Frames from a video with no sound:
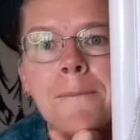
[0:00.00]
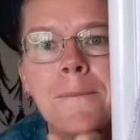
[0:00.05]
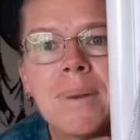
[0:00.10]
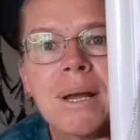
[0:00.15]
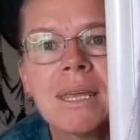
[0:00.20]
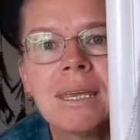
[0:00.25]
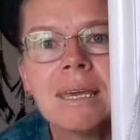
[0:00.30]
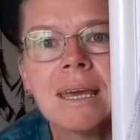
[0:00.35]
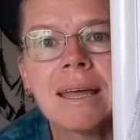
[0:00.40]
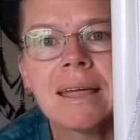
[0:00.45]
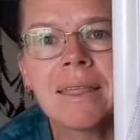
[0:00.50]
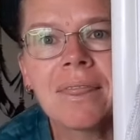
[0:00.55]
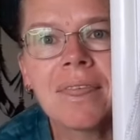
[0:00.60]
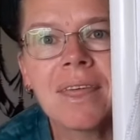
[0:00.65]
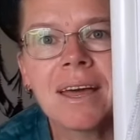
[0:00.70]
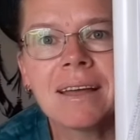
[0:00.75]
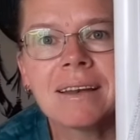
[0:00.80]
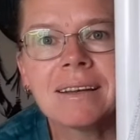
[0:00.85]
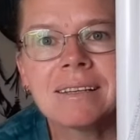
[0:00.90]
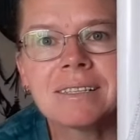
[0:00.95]
But yeah,
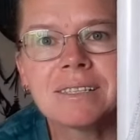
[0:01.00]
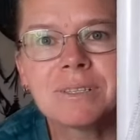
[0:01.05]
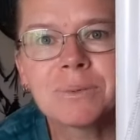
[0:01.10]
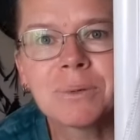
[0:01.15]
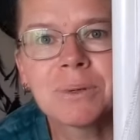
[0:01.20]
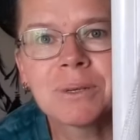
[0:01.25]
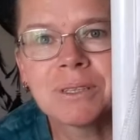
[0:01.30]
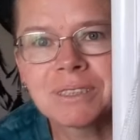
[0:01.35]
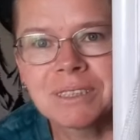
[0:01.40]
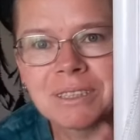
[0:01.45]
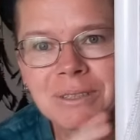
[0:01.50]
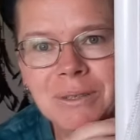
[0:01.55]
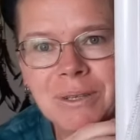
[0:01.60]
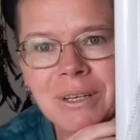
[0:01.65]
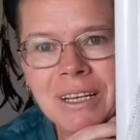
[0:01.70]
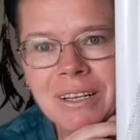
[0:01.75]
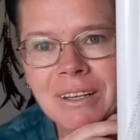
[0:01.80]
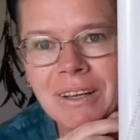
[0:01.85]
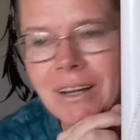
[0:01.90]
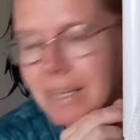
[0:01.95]
that is what it's
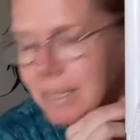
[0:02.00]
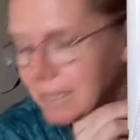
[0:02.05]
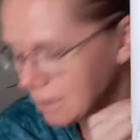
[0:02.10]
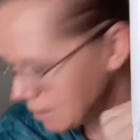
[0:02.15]
looking like.